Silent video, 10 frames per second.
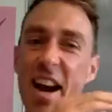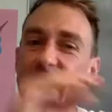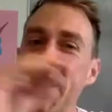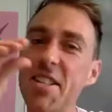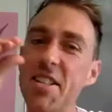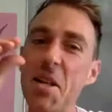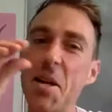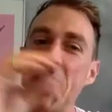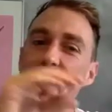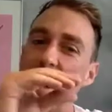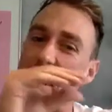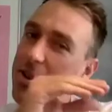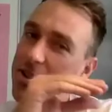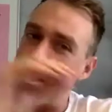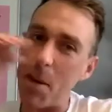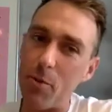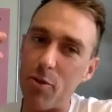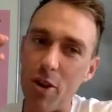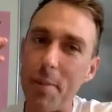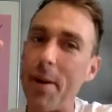like this. It's like you
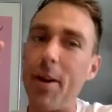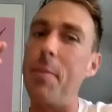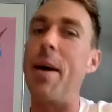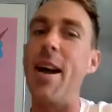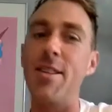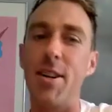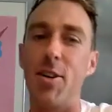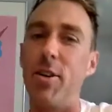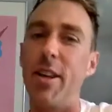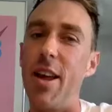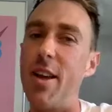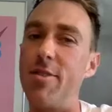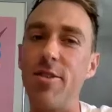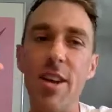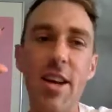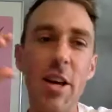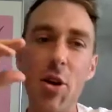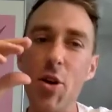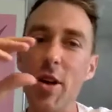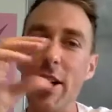slipstreaming on a bicycle. There's
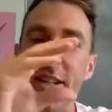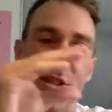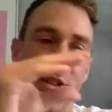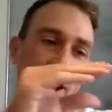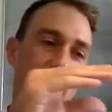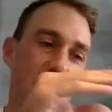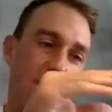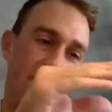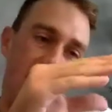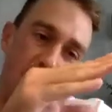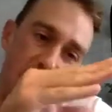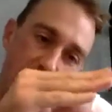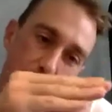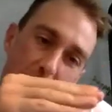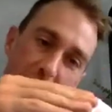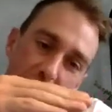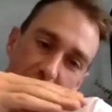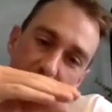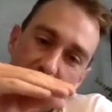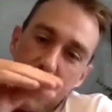this space
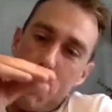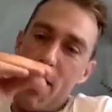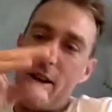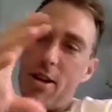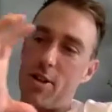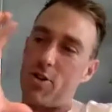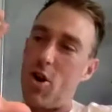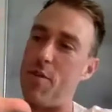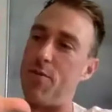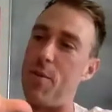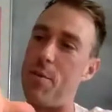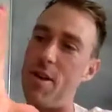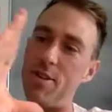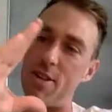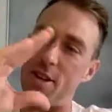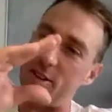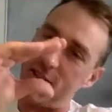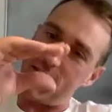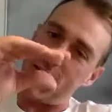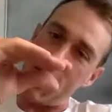that it's gone from this and
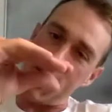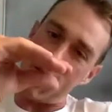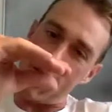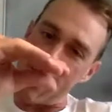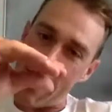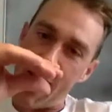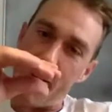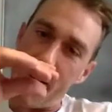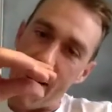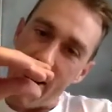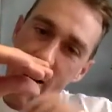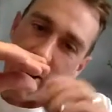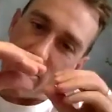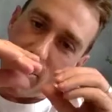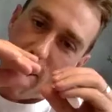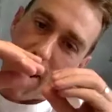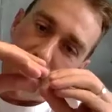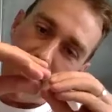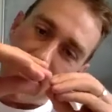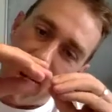it's suctioned down, and now it's
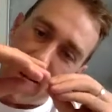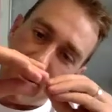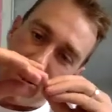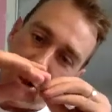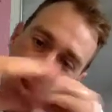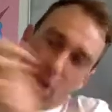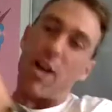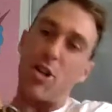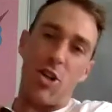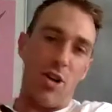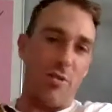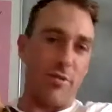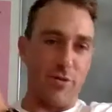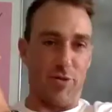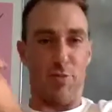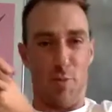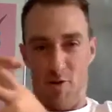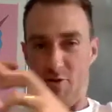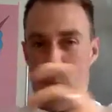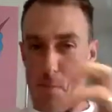creating this like suction of
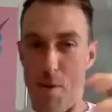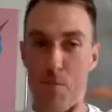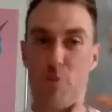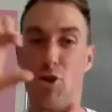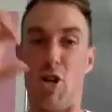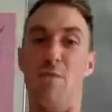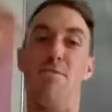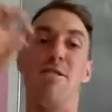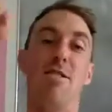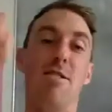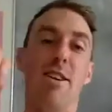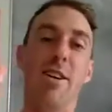people just going to be